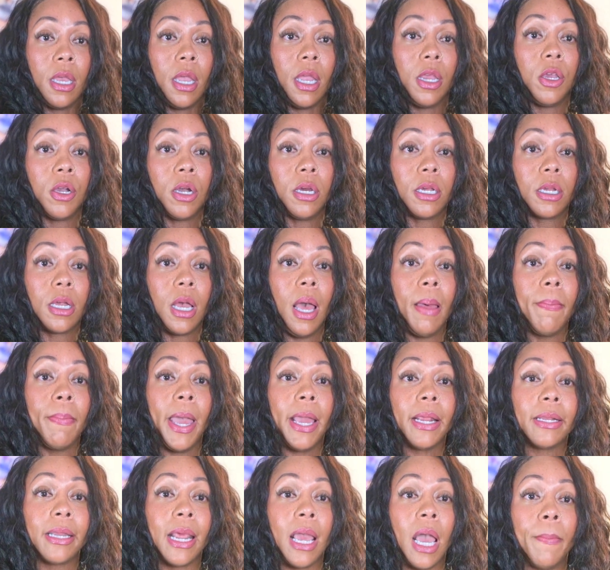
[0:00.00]
You're gonna come
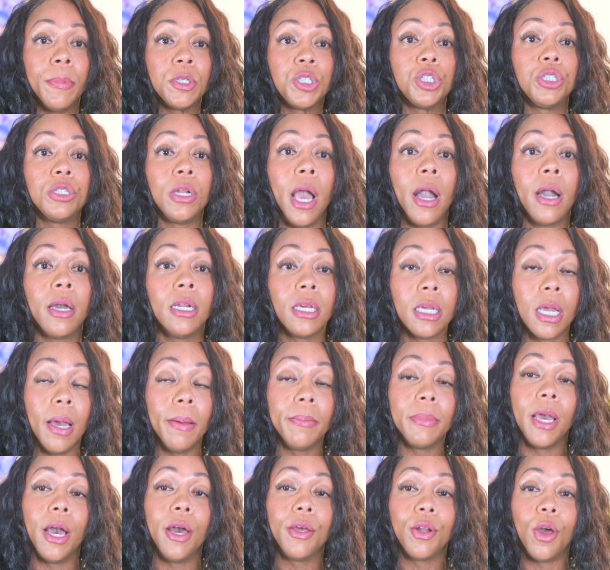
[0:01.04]
back down, but you're not gonna
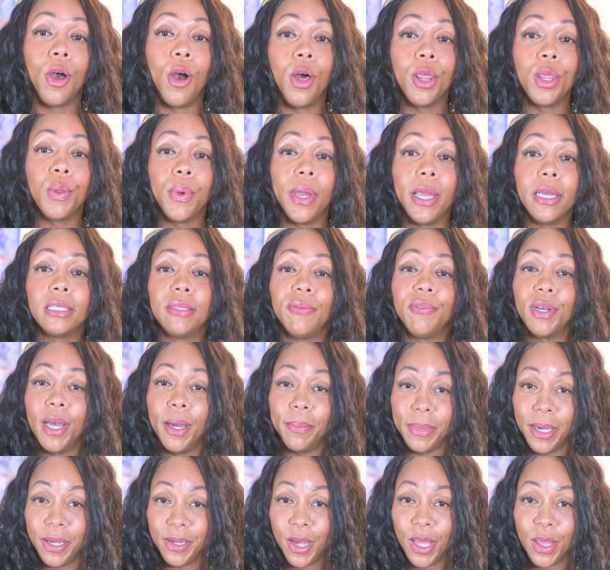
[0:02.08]
come down all the way, because if you
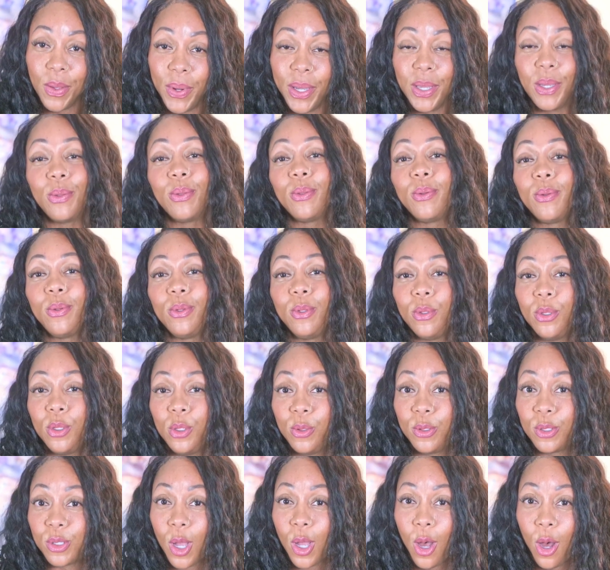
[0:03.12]
come down all the way, you
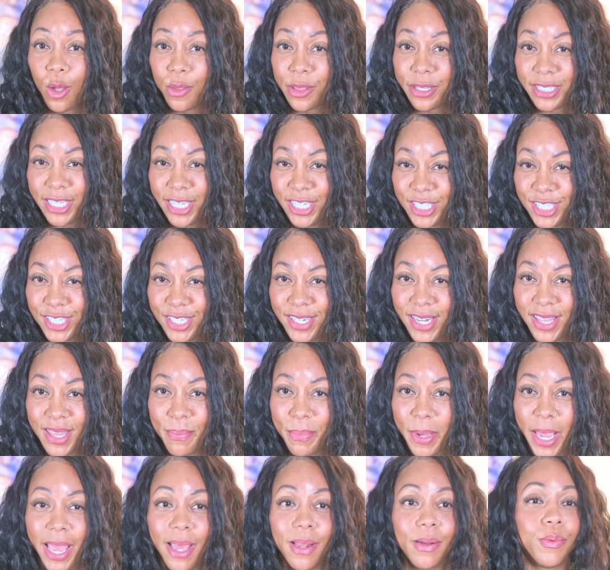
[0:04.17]
lose all the tension in the
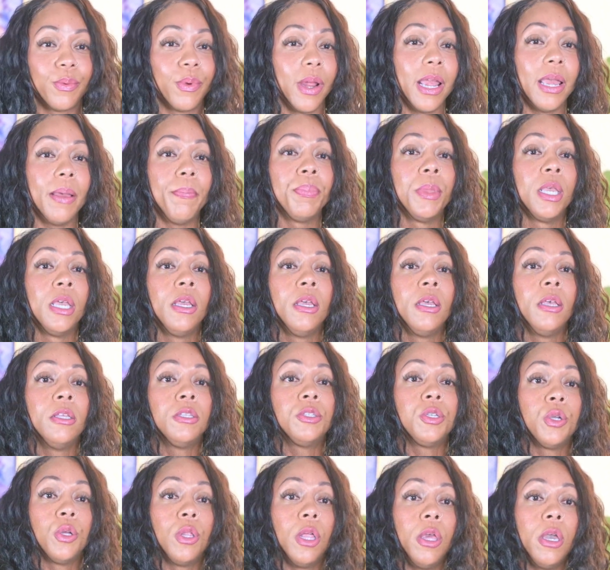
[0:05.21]
band, right?
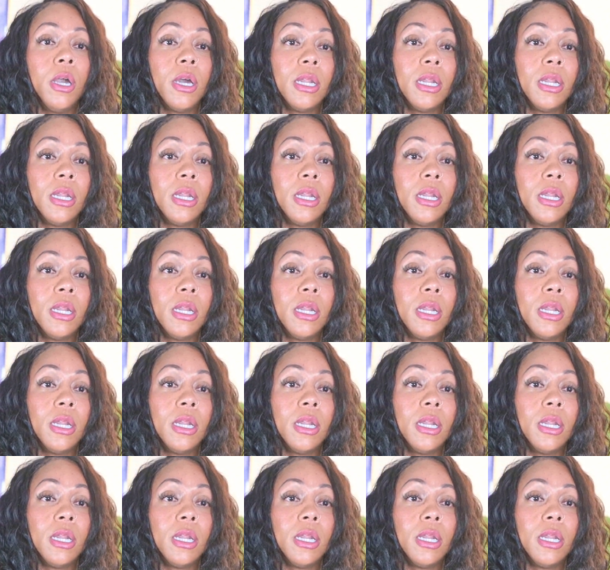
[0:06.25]
So you're only